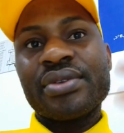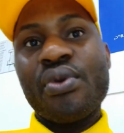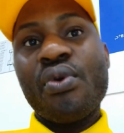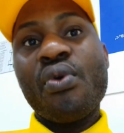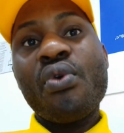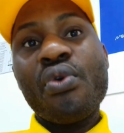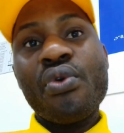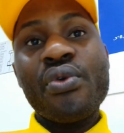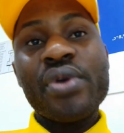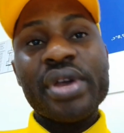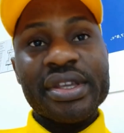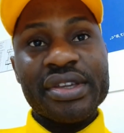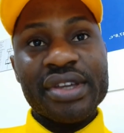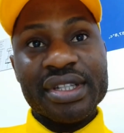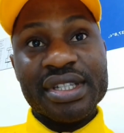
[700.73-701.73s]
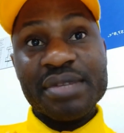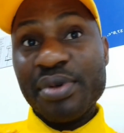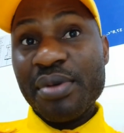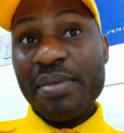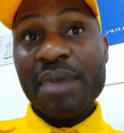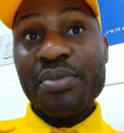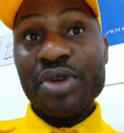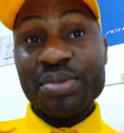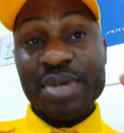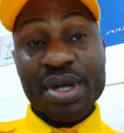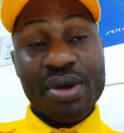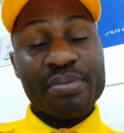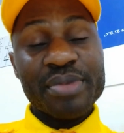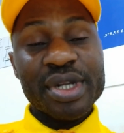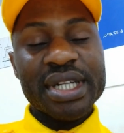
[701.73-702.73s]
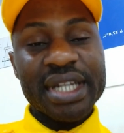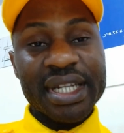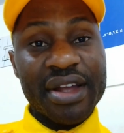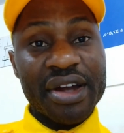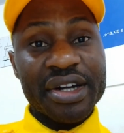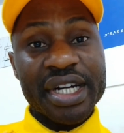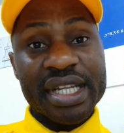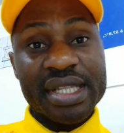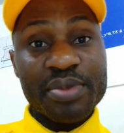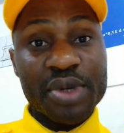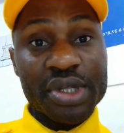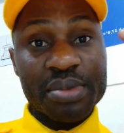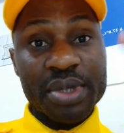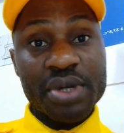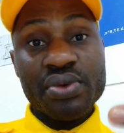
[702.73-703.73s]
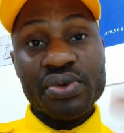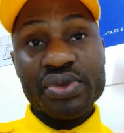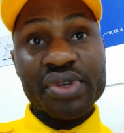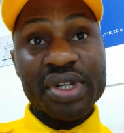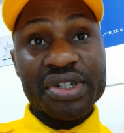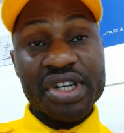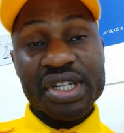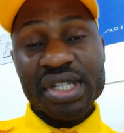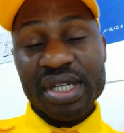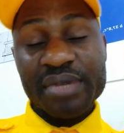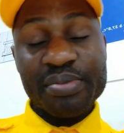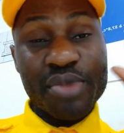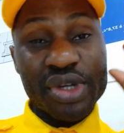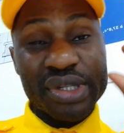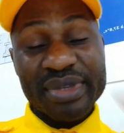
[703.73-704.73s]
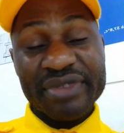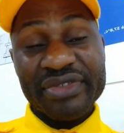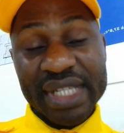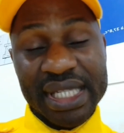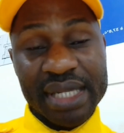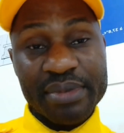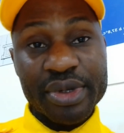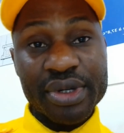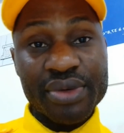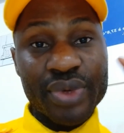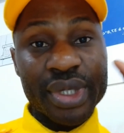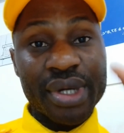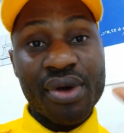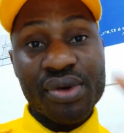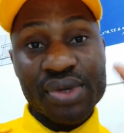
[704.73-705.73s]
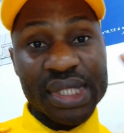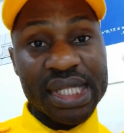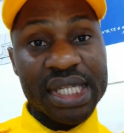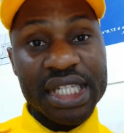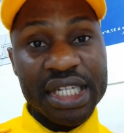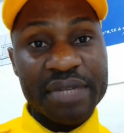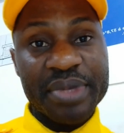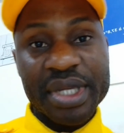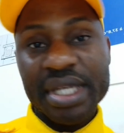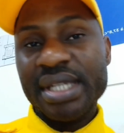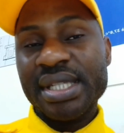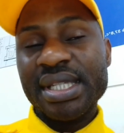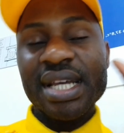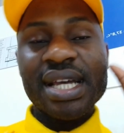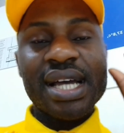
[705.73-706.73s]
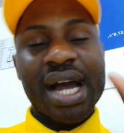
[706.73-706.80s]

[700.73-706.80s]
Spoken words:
Or your diploma must be completed, your grades must be good, your transcript must be visible with all CGPAs,